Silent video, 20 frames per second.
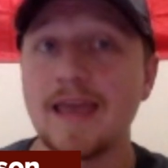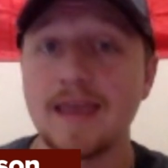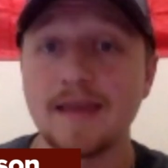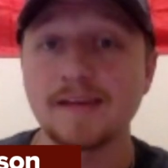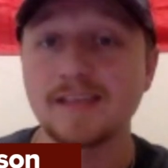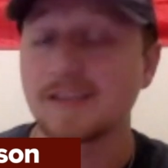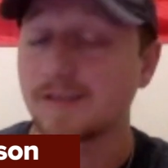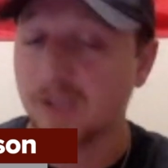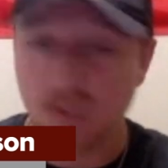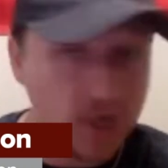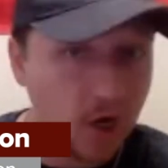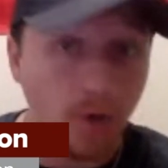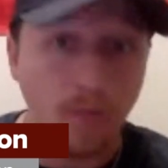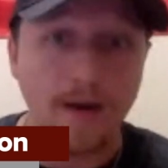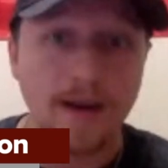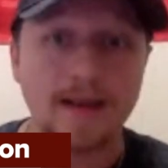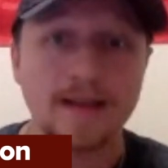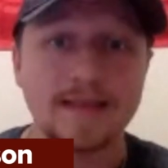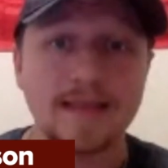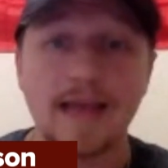is
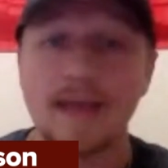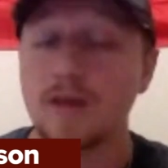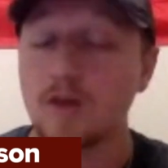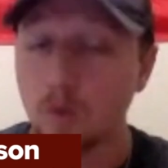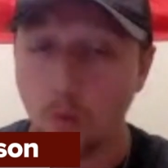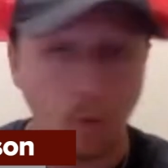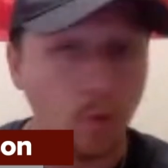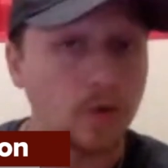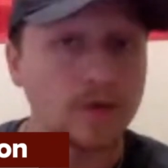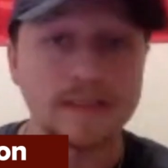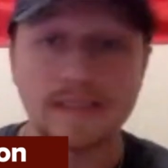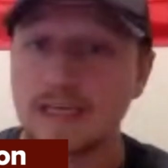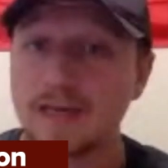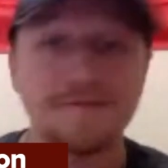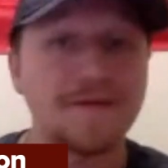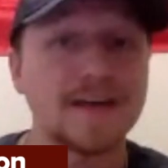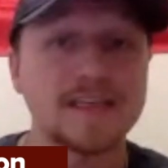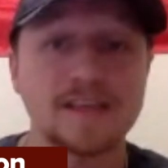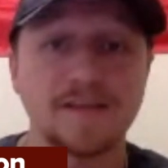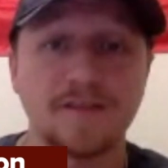showing that your
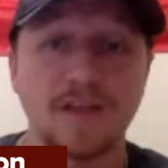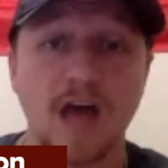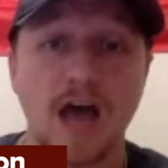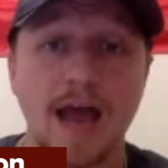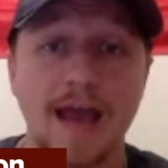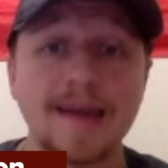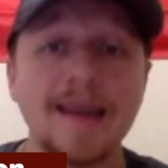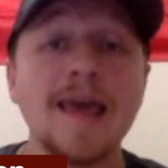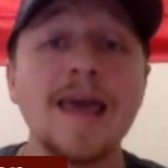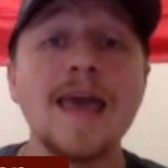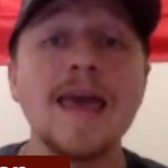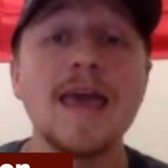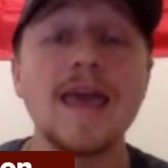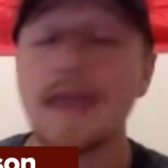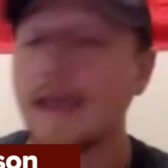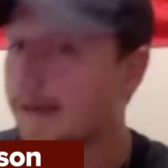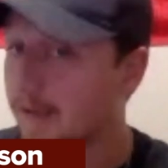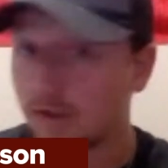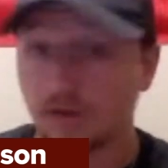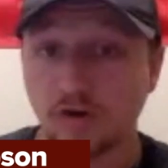defensive line
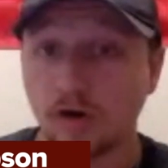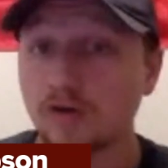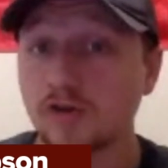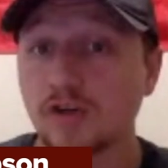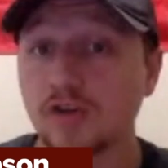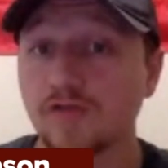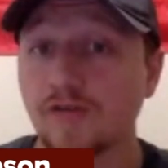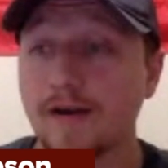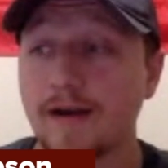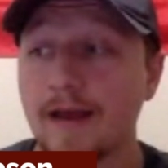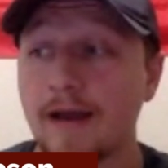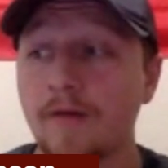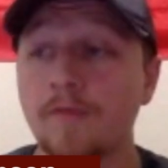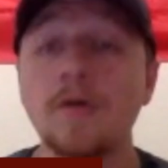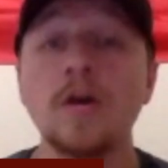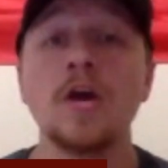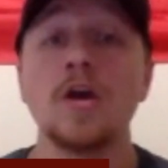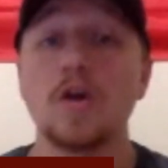is atrocious right now.